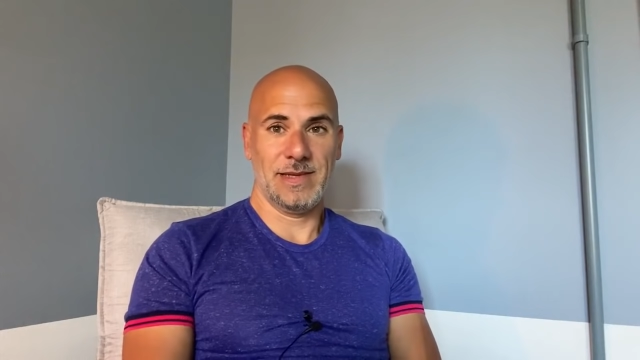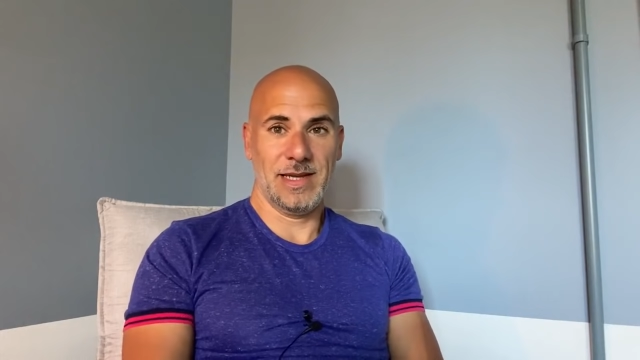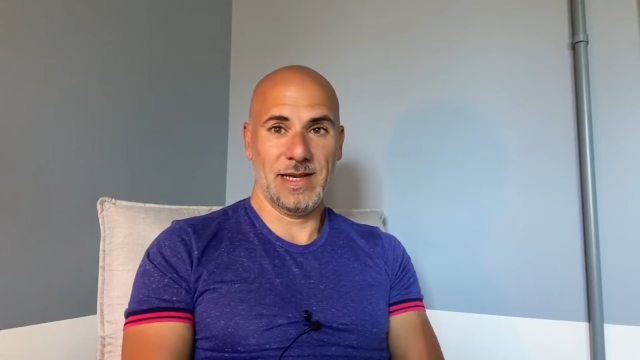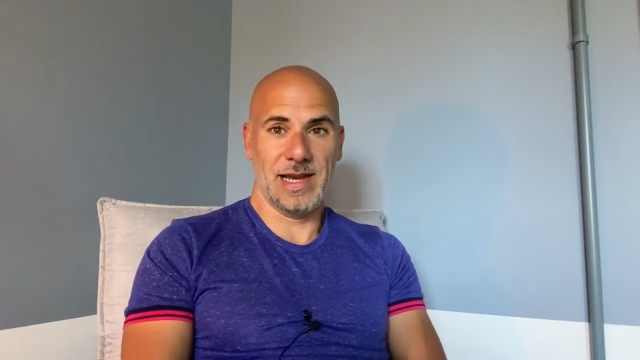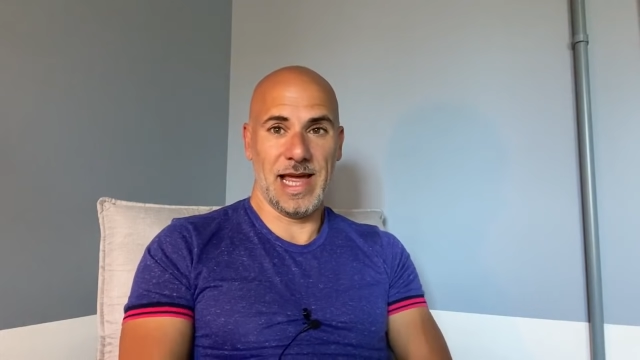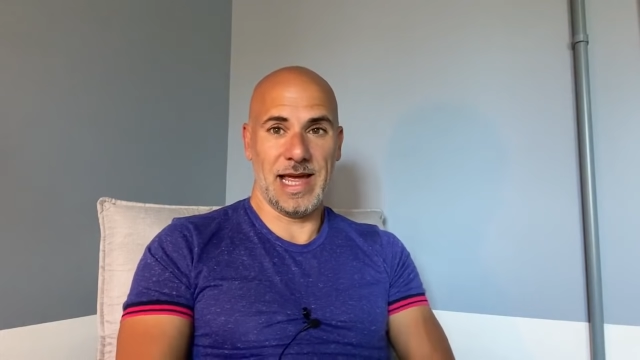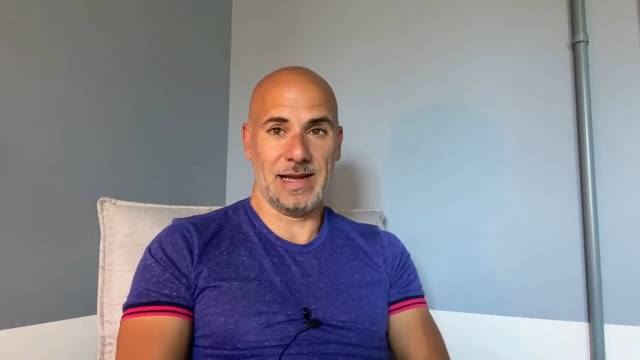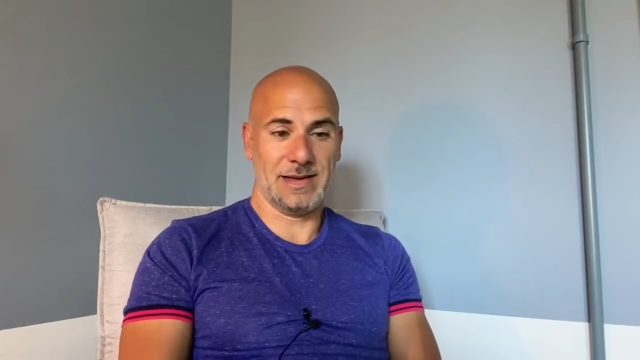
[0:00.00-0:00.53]
In
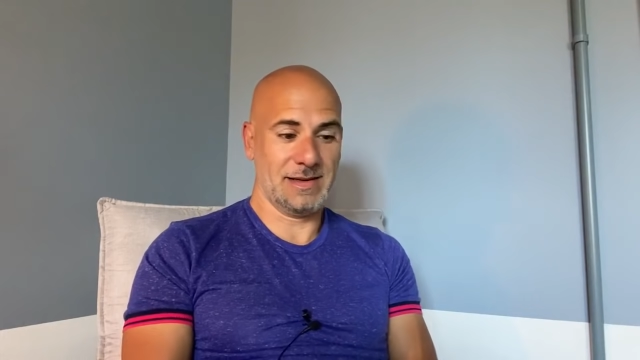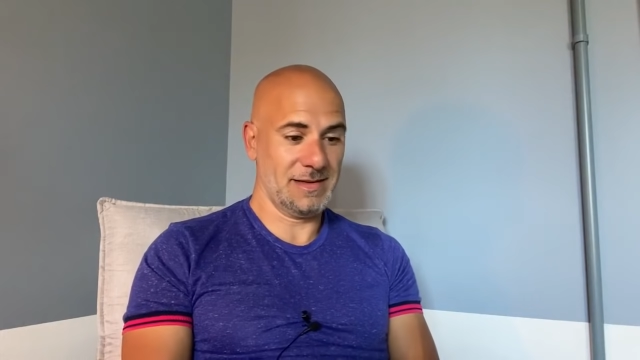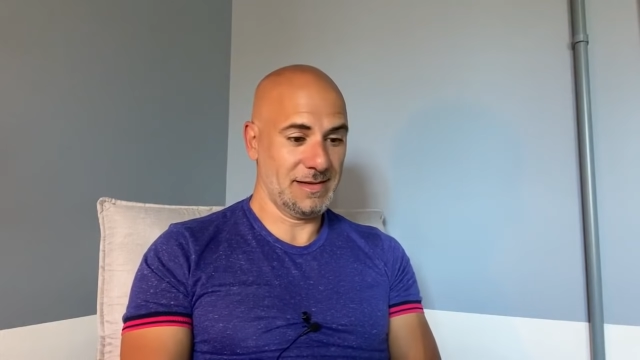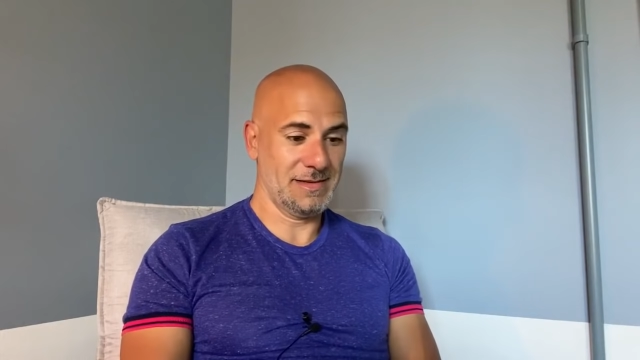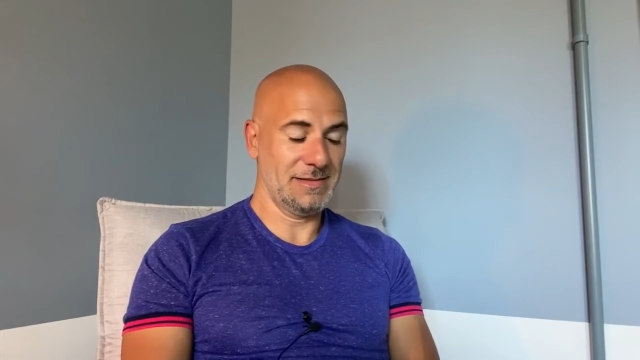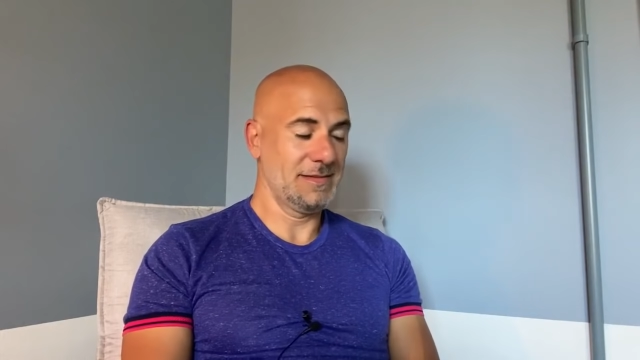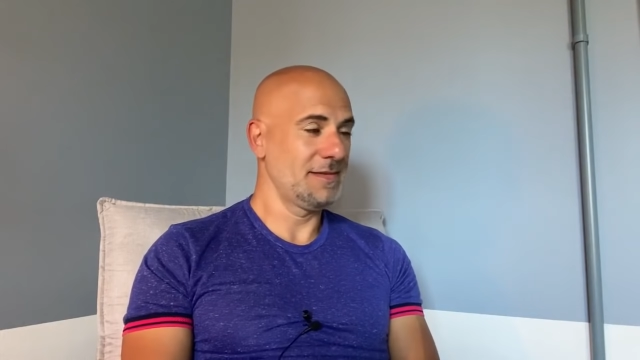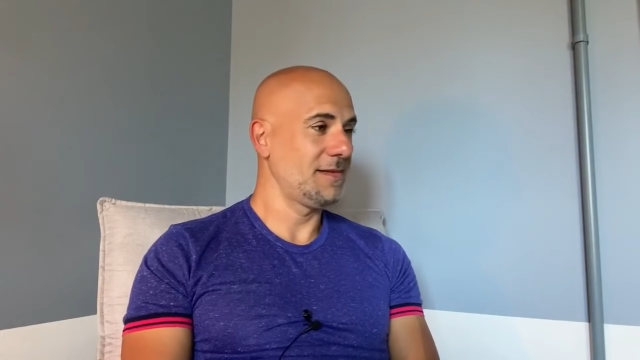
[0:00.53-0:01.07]
luck.
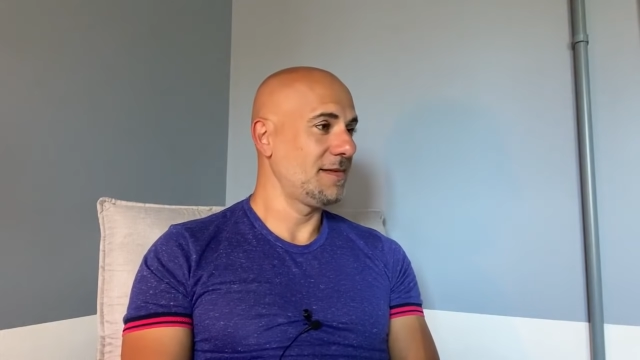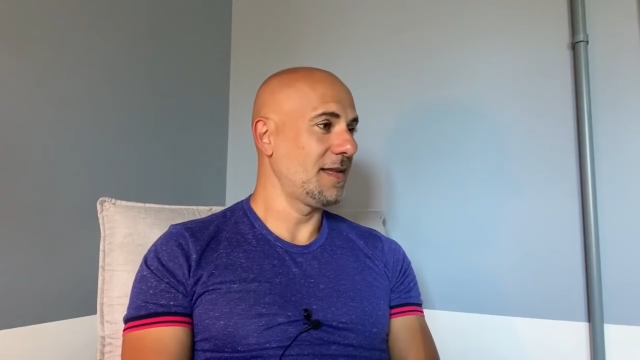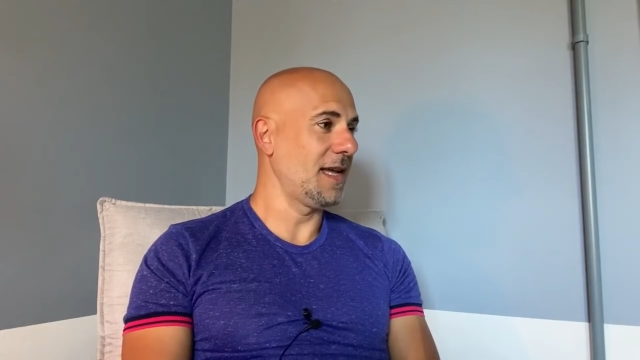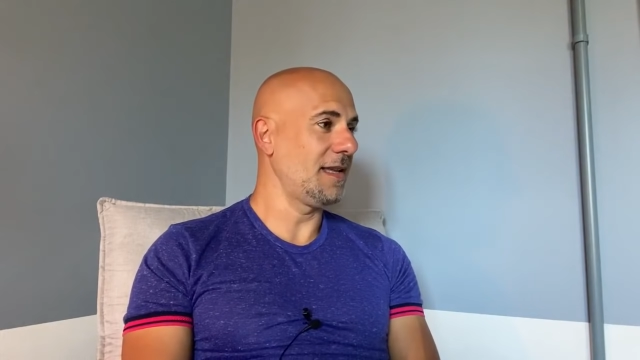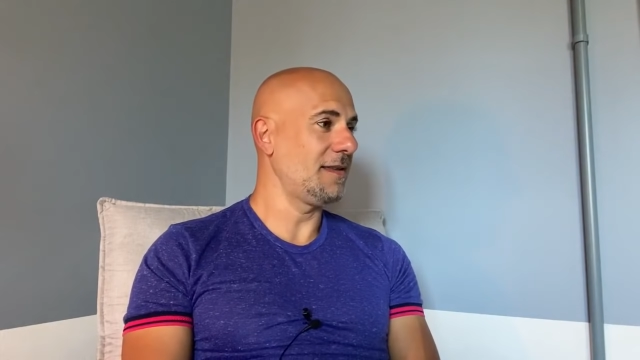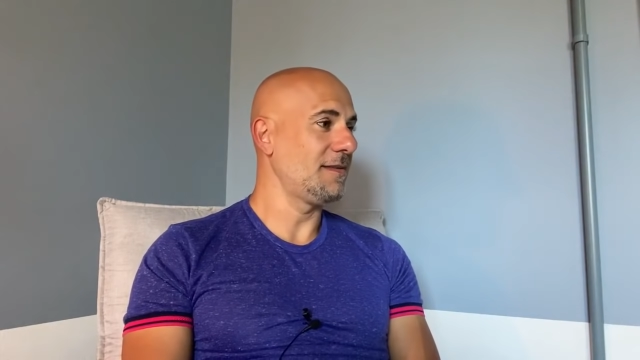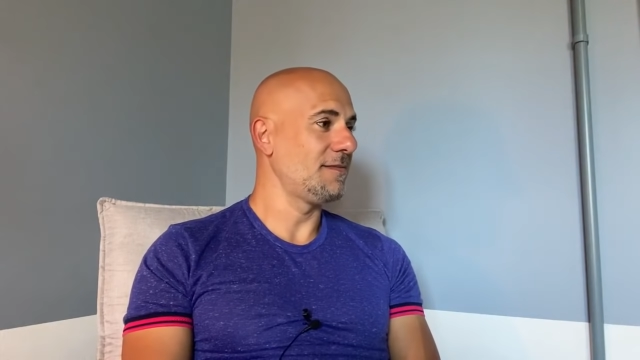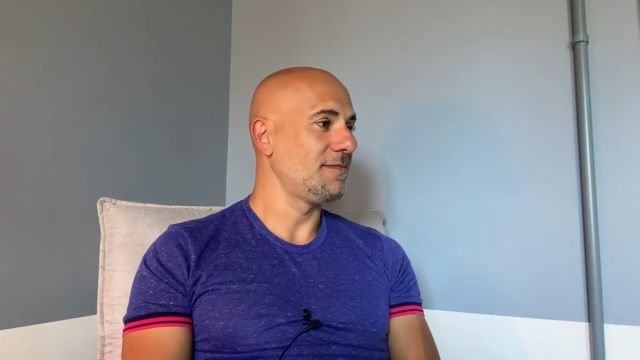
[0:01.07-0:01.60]

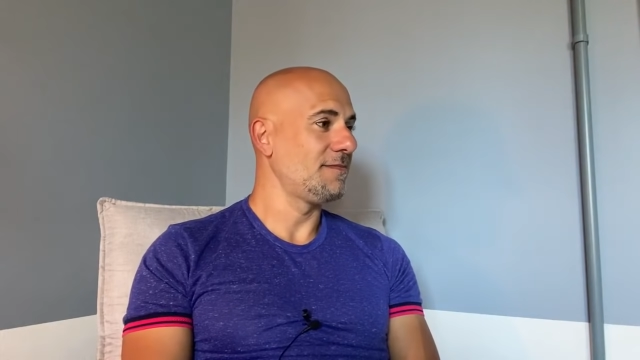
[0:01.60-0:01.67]
That